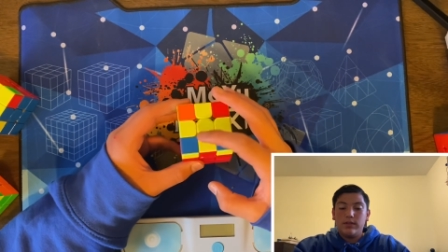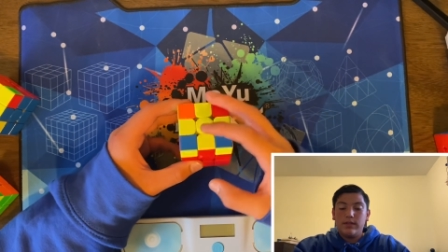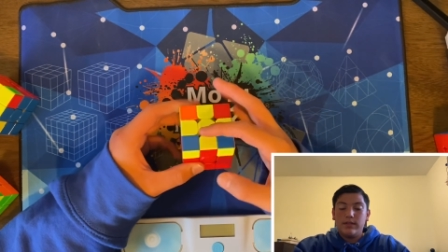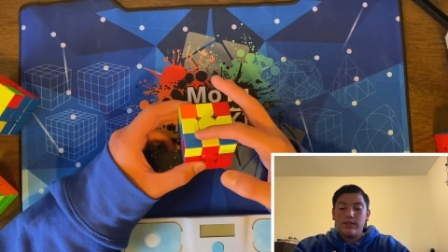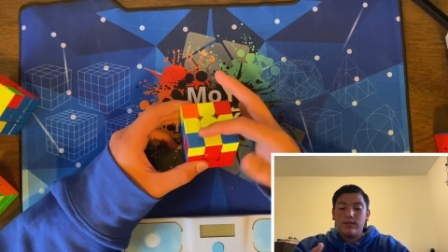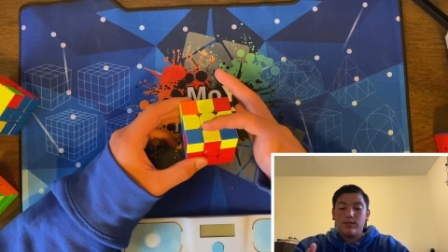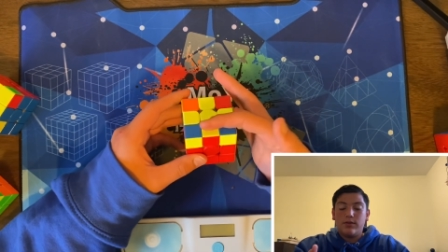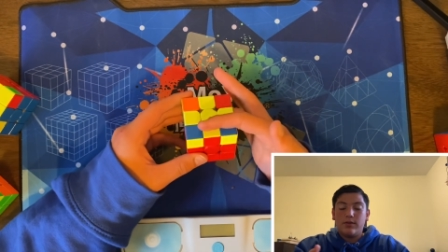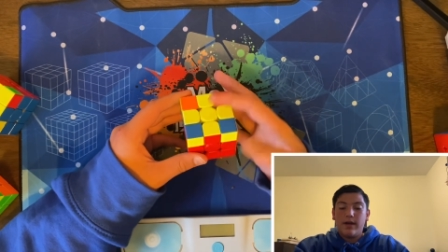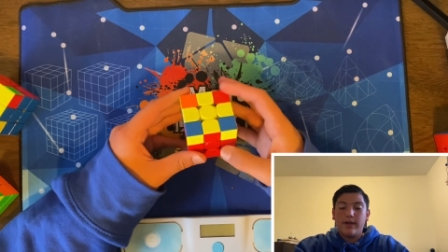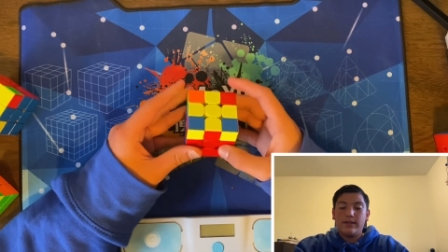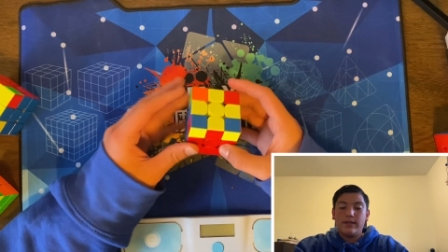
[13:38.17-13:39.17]
is
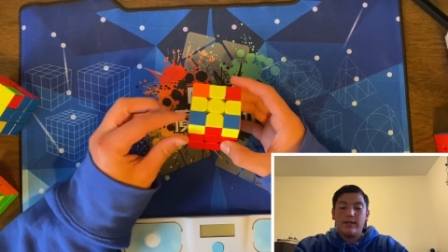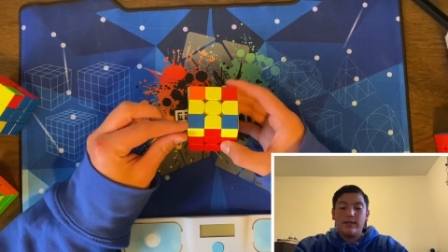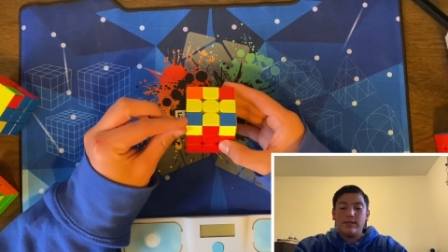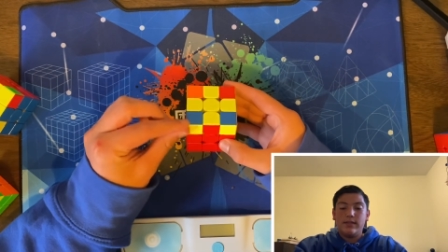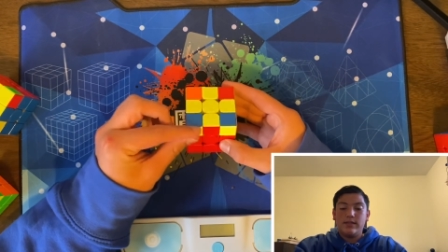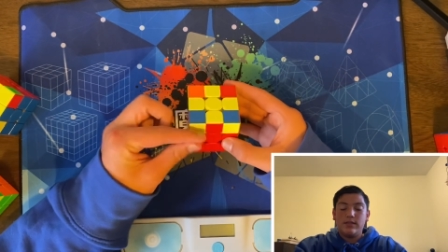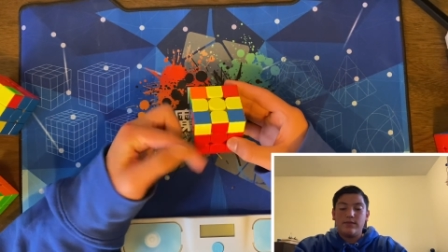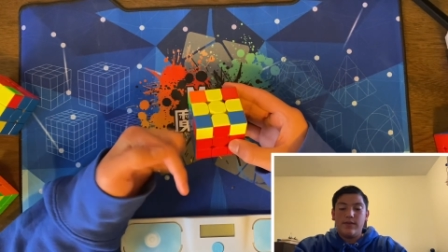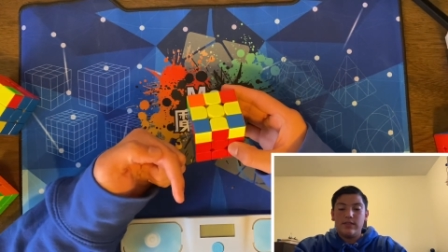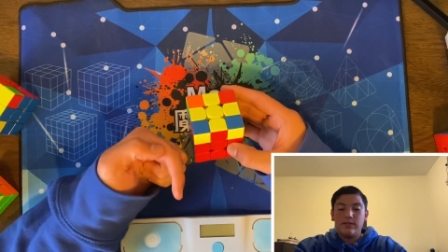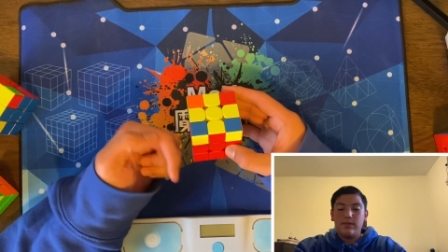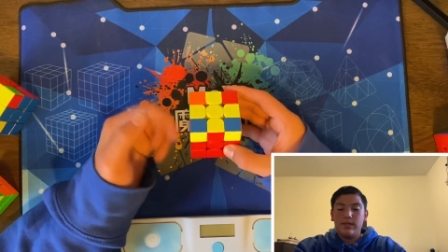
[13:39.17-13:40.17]
correct, and then since it's
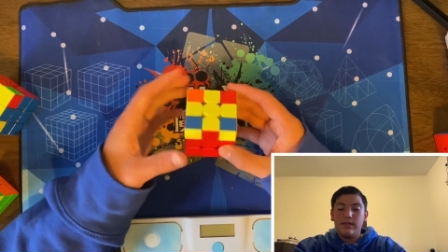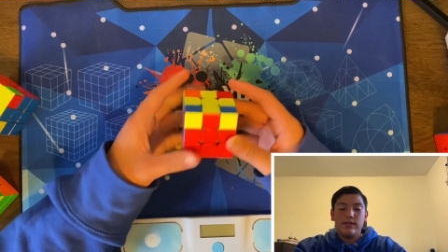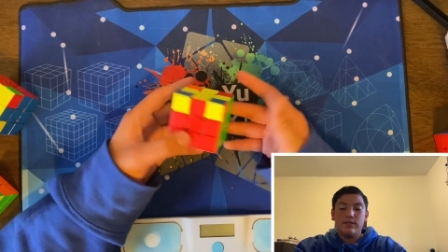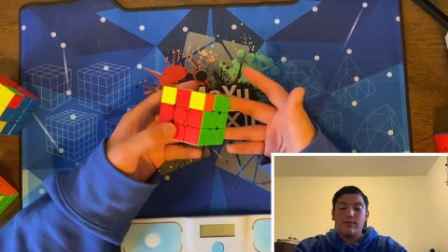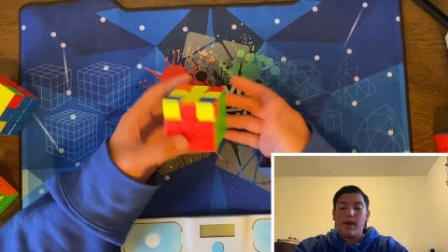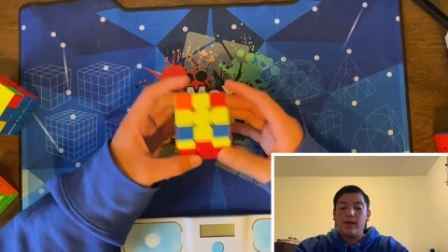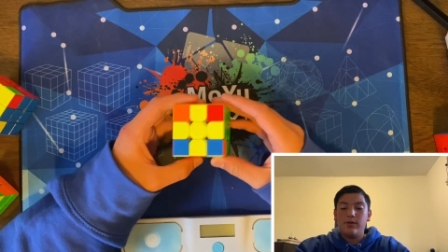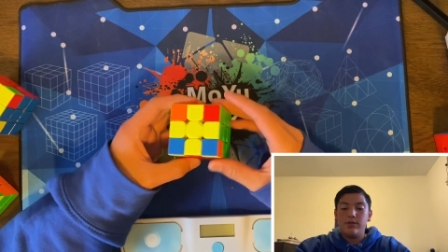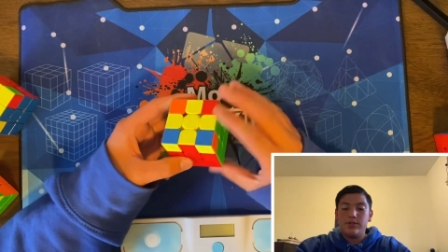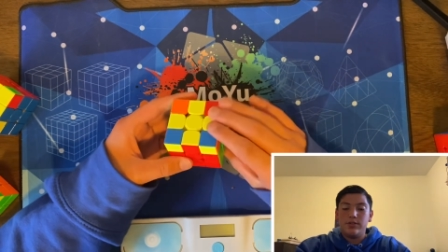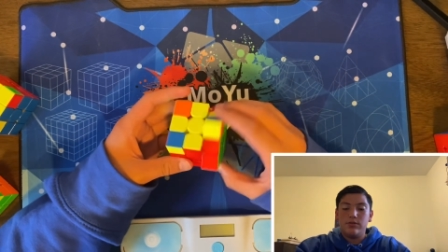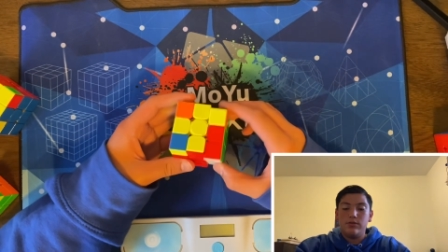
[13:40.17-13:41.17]
facing me, it doesn't matter.
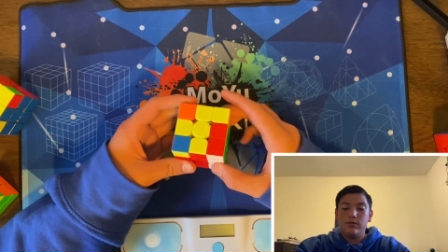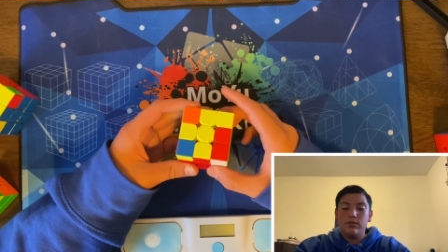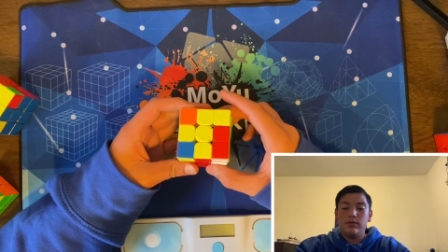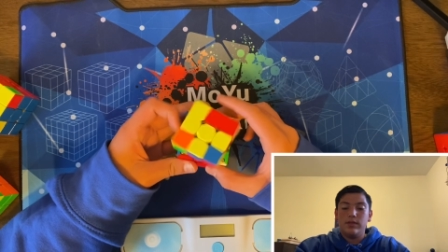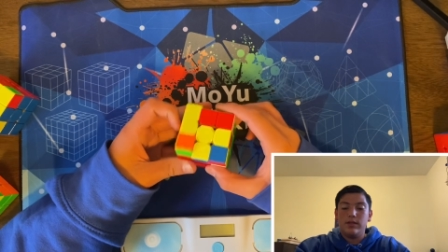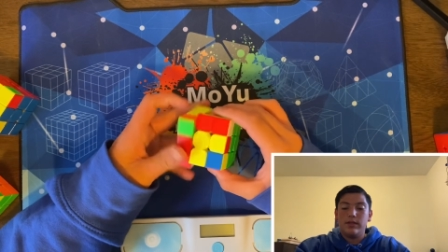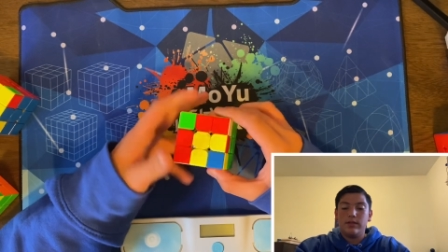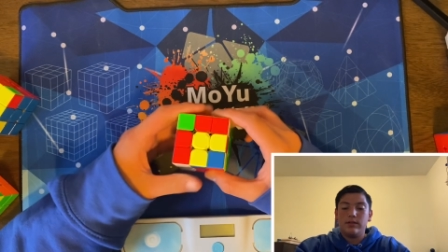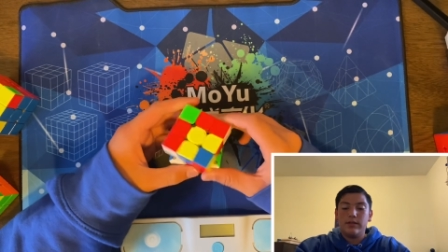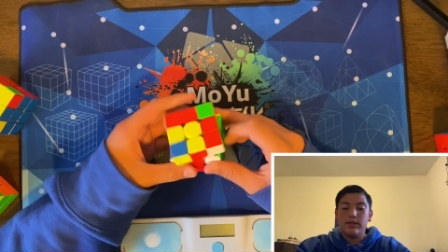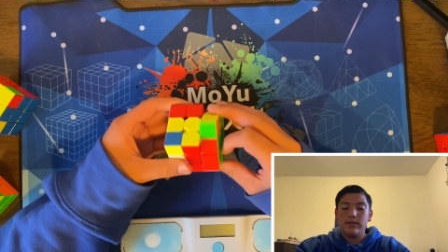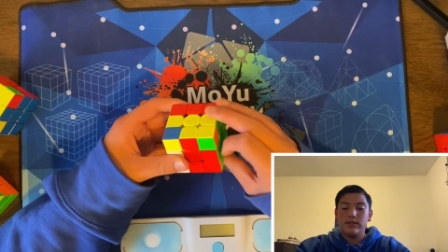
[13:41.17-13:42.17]
Just do
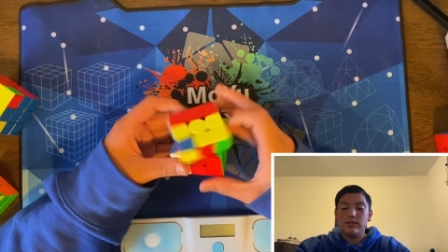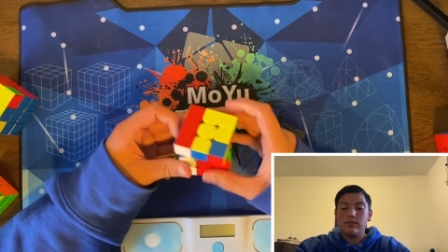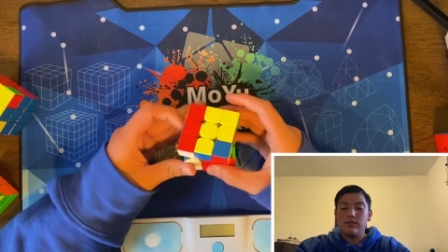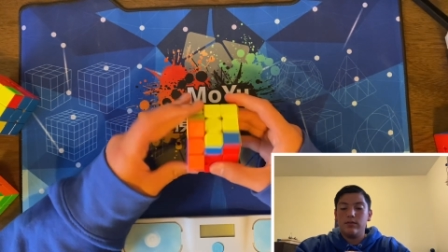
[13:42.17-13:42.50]
Nicholas.